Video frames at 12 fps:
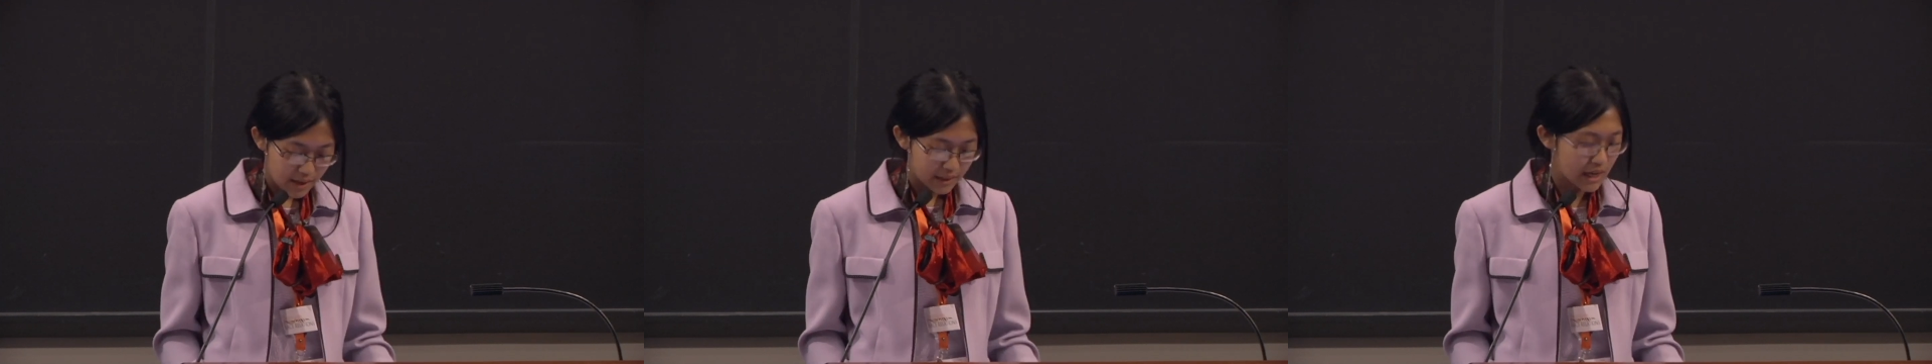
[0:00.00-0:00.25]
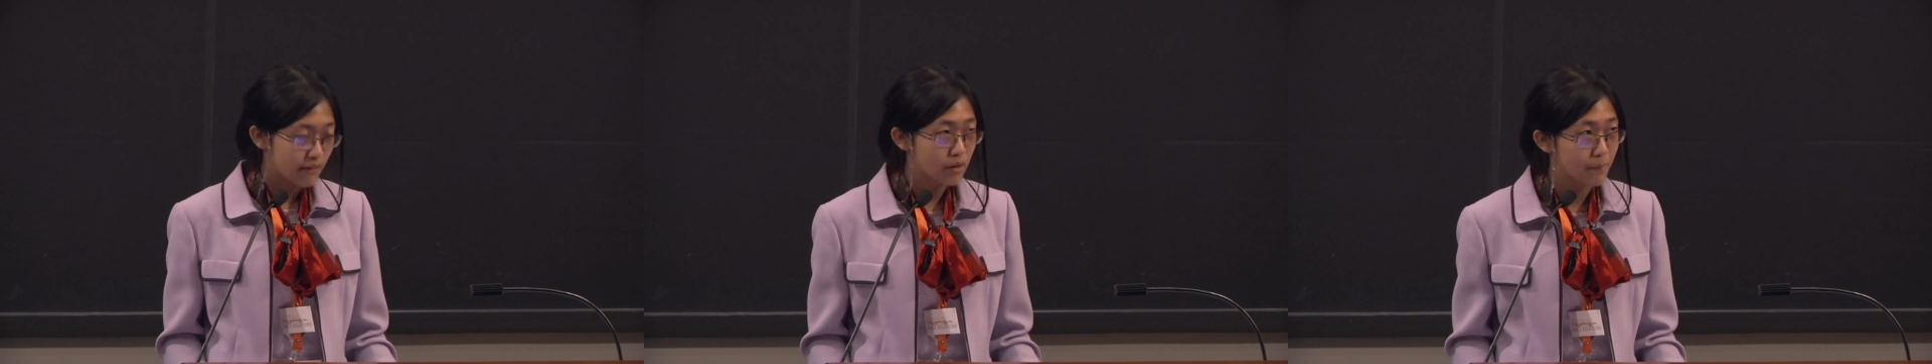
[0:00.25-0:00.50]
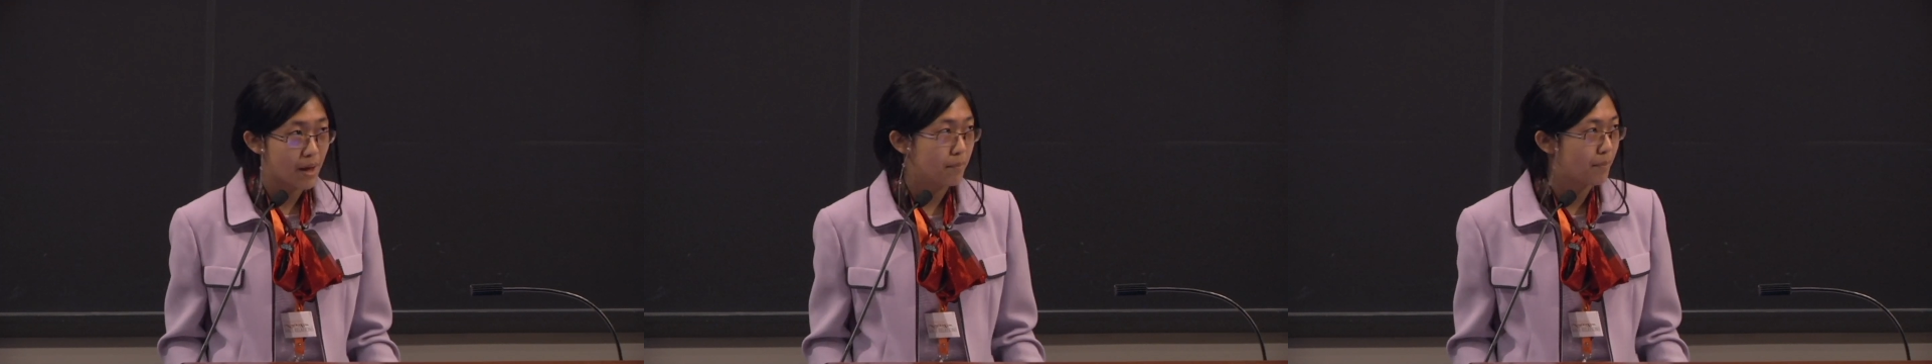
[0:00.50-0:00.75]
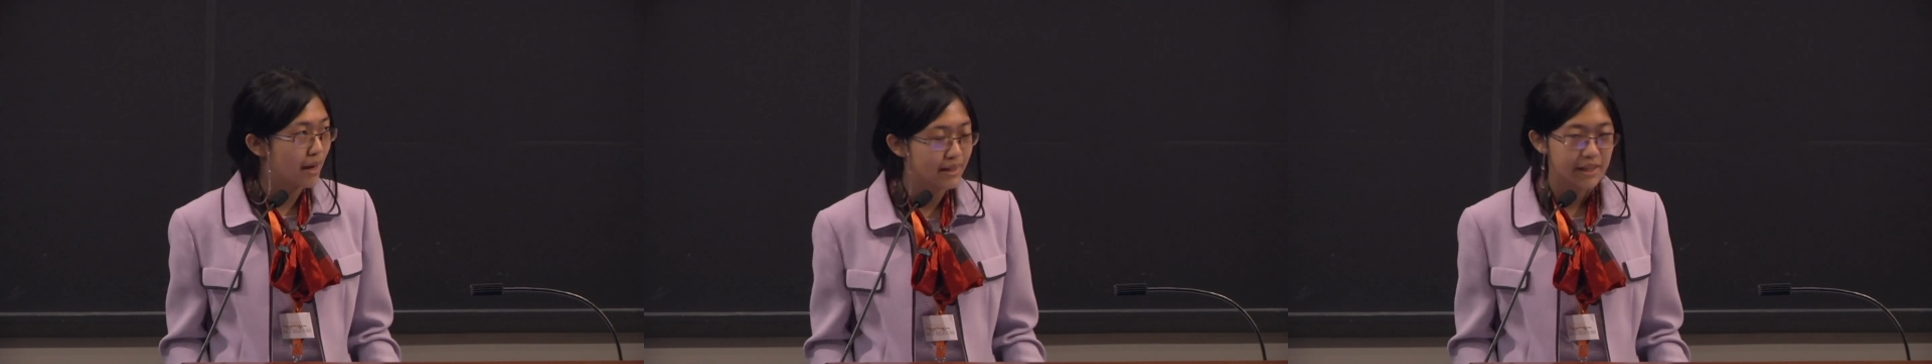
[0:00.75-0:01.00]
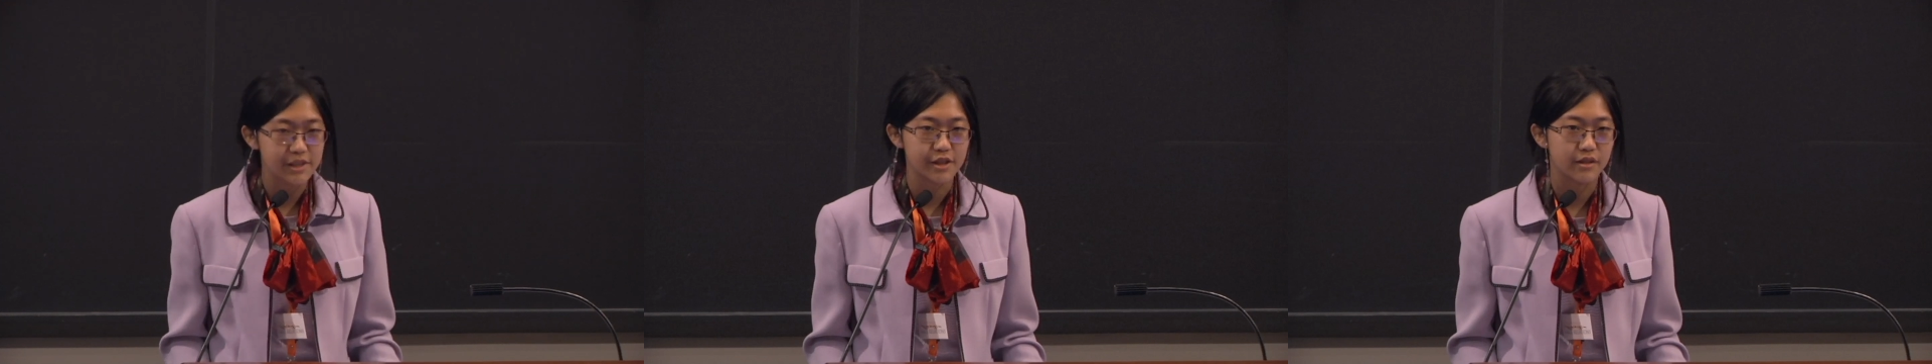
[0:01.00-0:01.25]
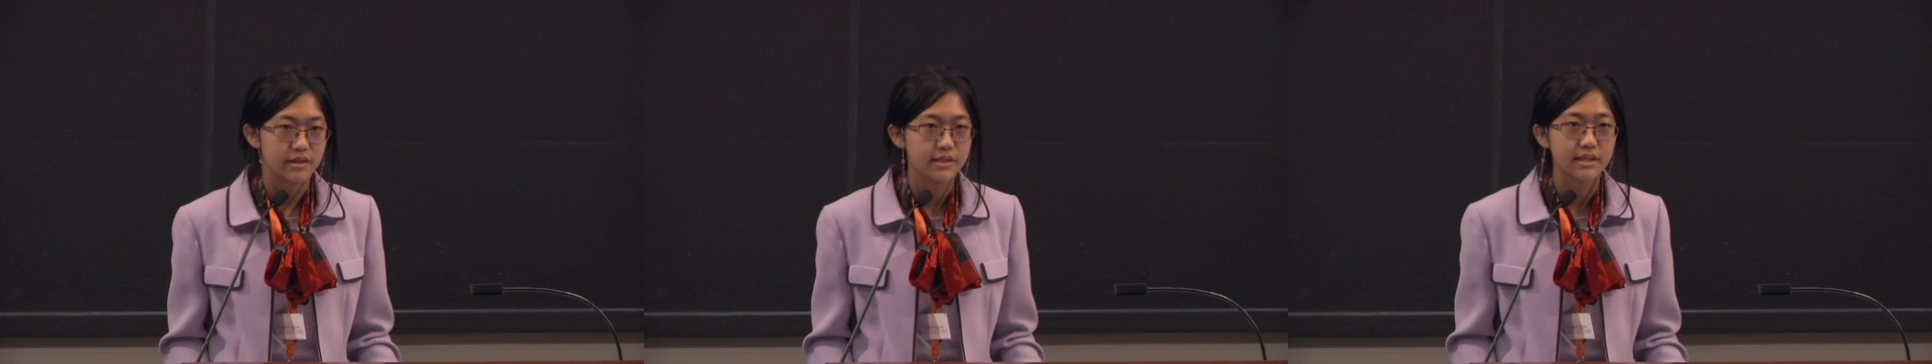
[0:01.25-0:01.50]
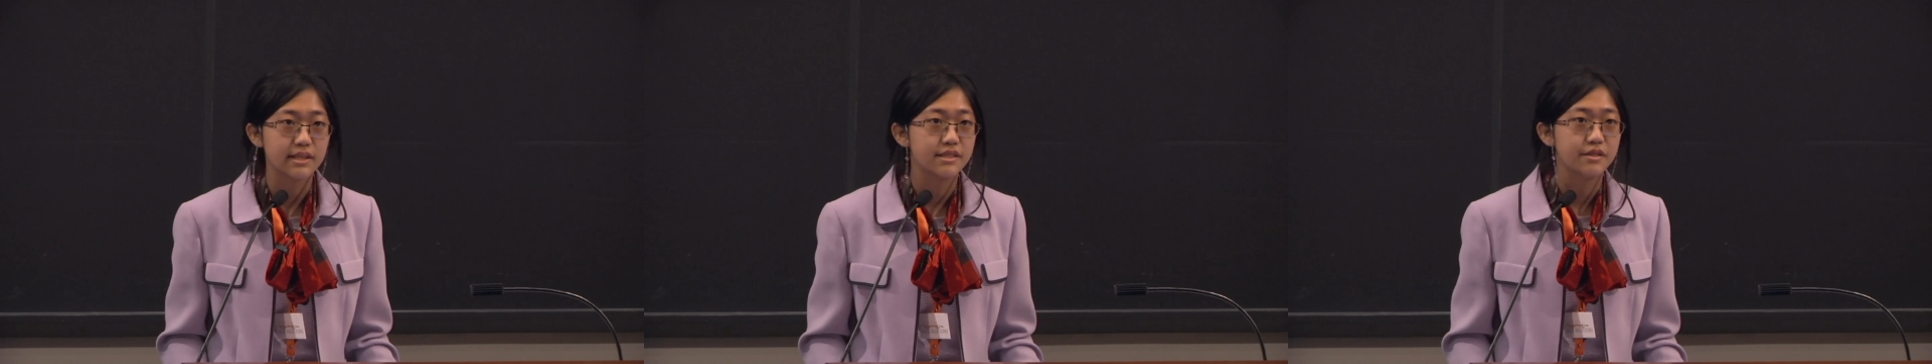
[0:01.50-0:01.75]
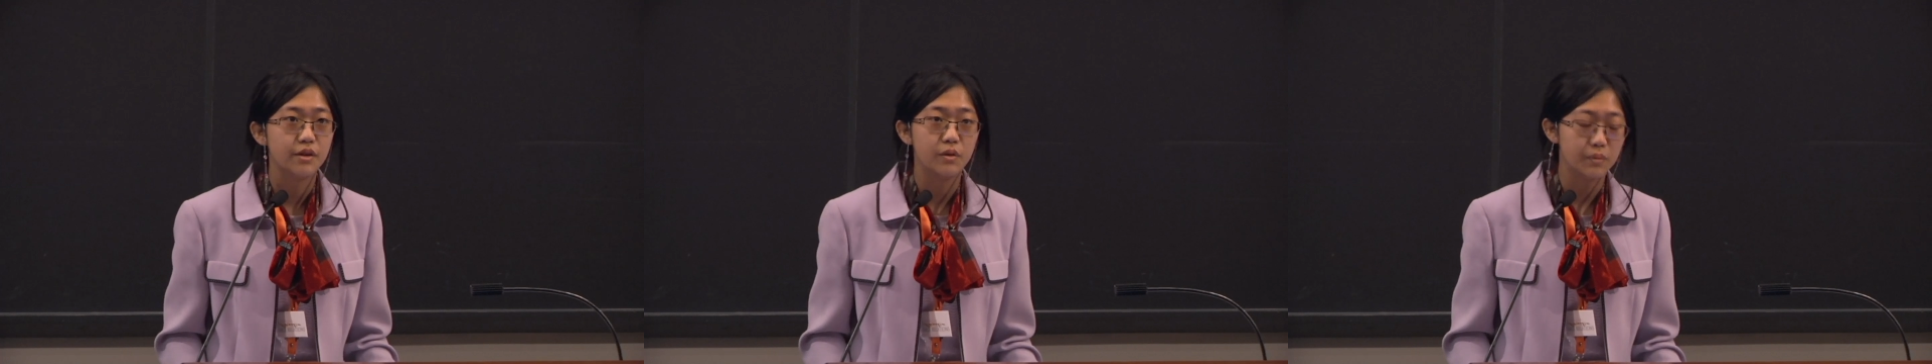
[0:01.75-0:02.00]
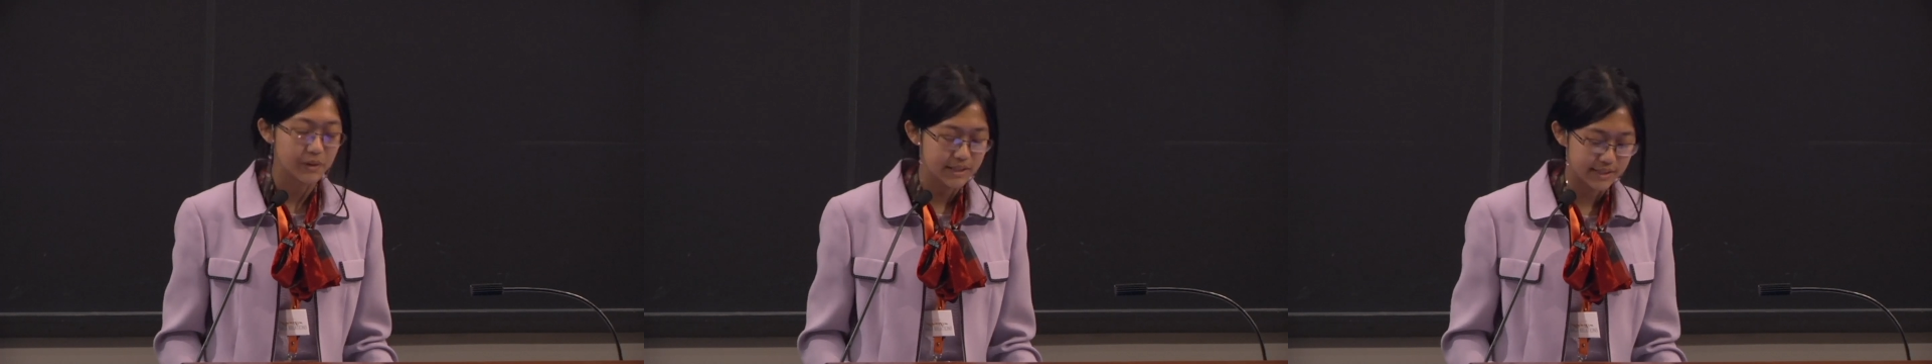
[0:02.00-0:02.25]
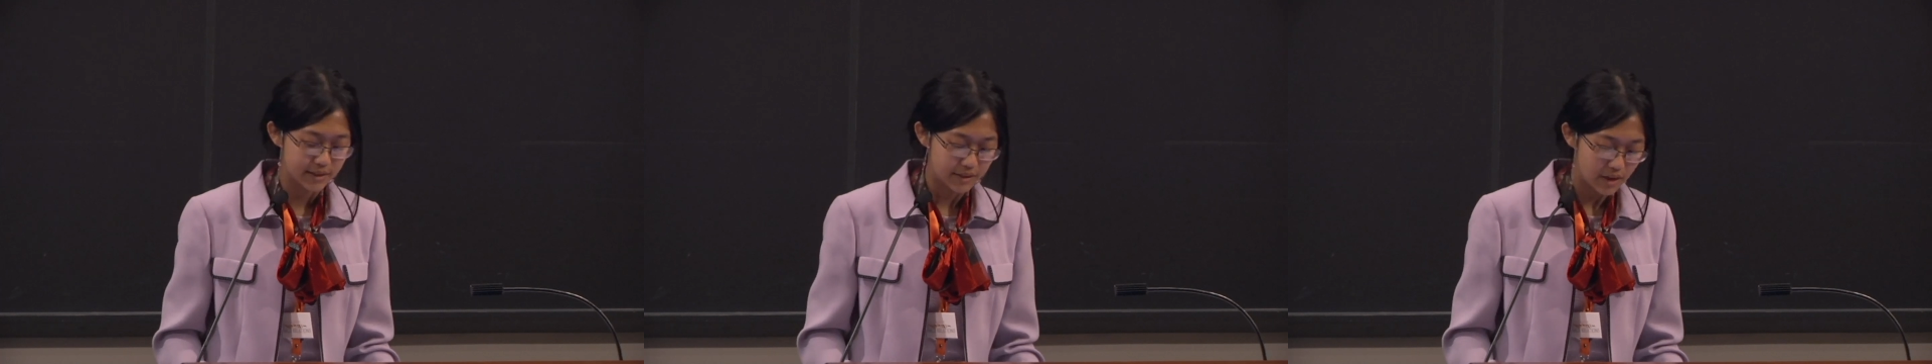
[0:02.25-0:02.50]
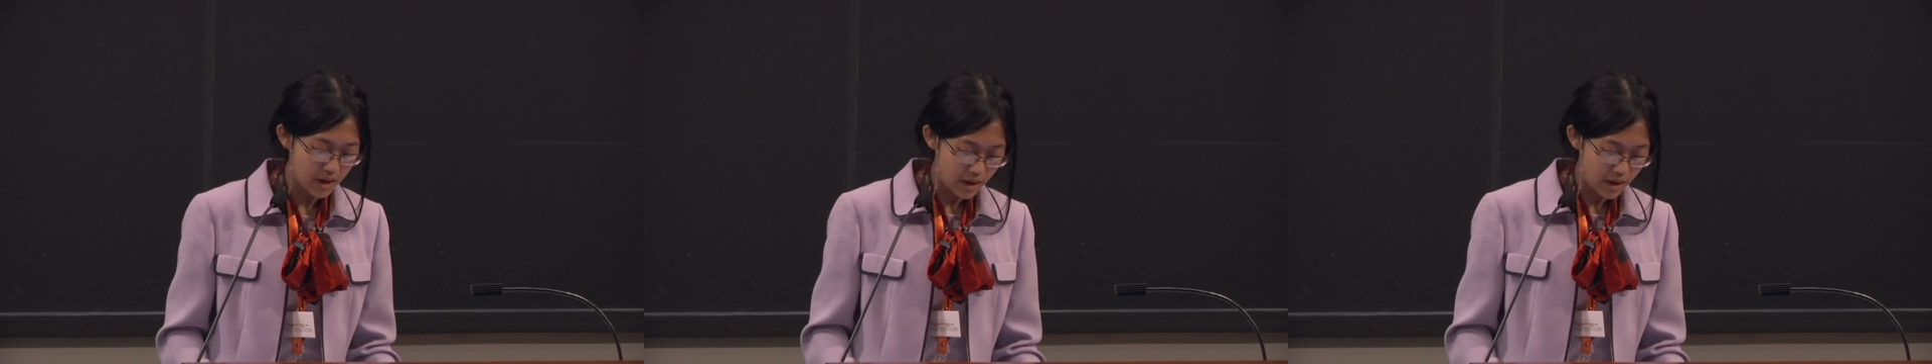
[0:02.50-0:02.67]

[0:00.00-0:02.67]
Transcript: The everyman, by nature, sees no reason